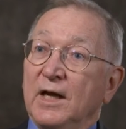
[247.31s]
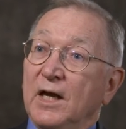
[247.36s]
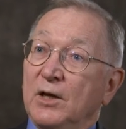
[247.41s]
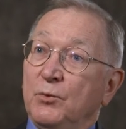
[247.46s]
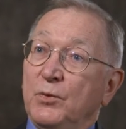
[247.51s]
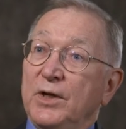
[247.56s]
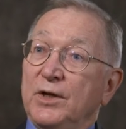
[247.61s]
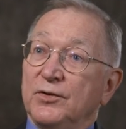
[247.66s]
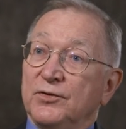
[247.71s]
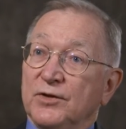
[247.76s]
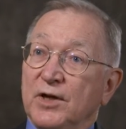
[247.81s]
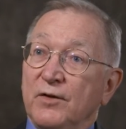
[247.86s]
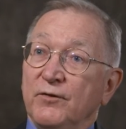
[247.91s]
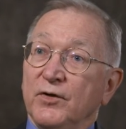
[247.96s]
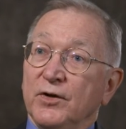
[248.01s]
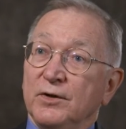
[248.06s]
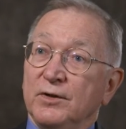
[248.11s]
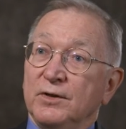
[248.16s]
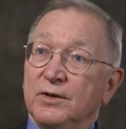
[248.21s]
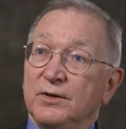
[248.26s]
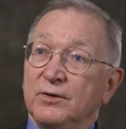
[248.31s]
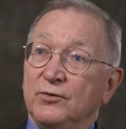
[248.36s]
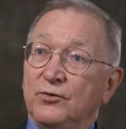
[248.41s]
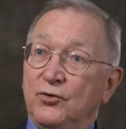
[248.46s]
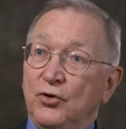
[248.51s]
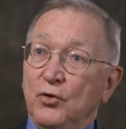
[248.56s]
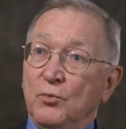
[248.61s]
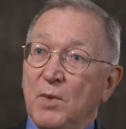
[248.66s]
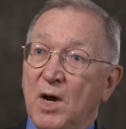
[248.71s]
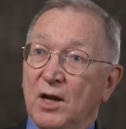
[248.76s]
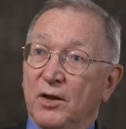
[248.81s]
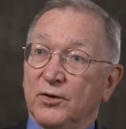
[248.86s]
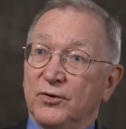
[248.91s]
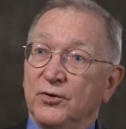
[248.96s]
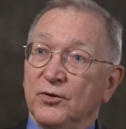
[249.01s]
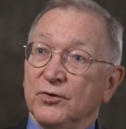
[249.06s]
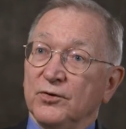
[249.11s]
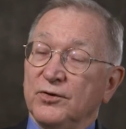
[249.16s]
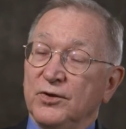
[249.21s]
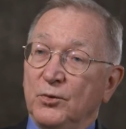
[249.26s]
and we discovered two
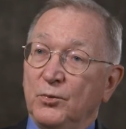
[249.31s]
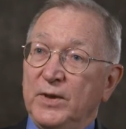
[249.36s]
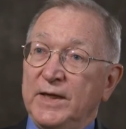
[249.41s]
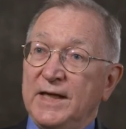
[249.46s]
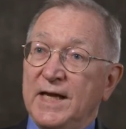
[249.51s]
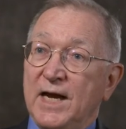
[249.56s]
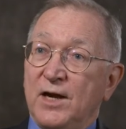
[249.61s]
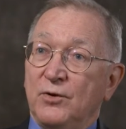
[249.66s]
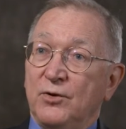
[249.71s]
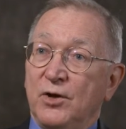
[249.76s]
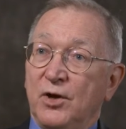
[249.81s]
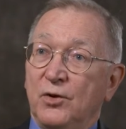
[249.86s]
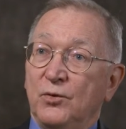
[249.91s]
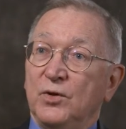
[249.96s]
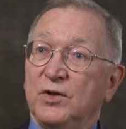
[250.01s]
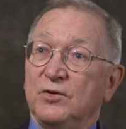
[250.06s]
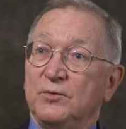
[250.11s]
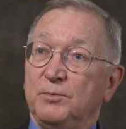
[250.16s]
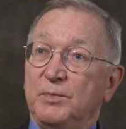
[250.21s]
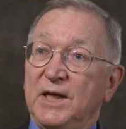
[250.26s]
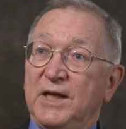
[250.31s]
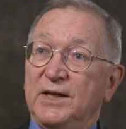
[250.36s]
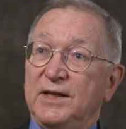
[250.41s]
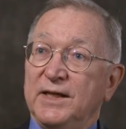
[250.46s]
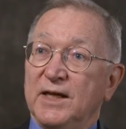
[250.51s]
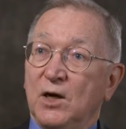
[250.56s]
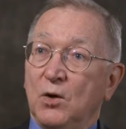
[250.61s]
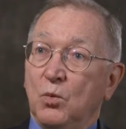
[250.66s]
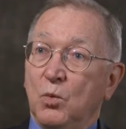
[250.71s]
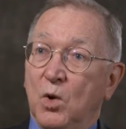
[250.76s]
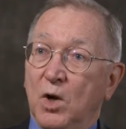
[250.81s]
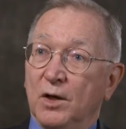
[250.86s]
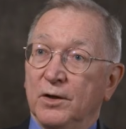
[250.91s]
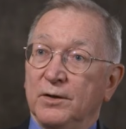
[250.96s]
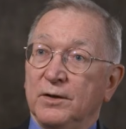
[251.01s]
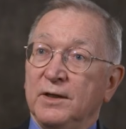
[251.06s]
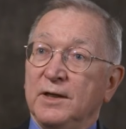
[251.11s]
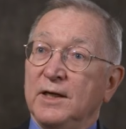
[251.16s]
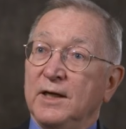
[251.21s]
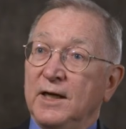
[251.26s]
molecules that we now know as
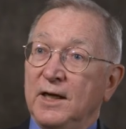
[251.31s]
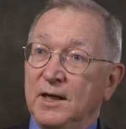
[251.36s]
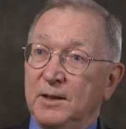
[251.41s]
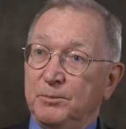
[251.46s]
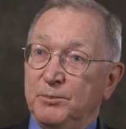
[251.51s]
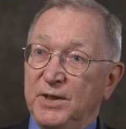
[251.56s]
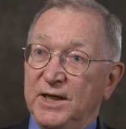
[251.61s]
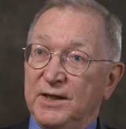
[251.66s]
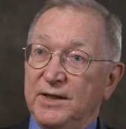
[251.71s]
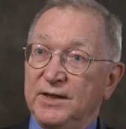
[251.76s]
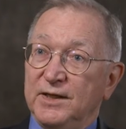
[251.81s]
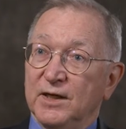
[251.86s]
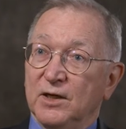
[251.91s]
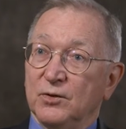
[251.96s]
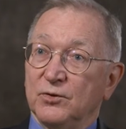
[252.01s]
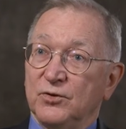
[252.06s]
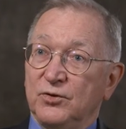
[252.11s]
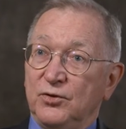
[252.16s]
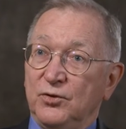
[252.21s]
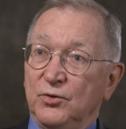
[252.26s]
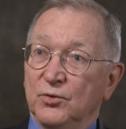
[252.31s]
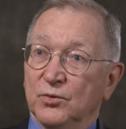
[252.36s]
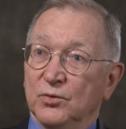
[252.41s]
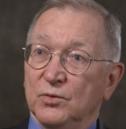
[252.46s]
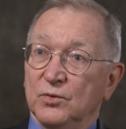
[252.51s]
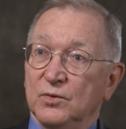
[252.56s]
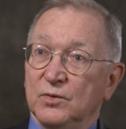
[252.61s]
PD-L1 and PD-L2.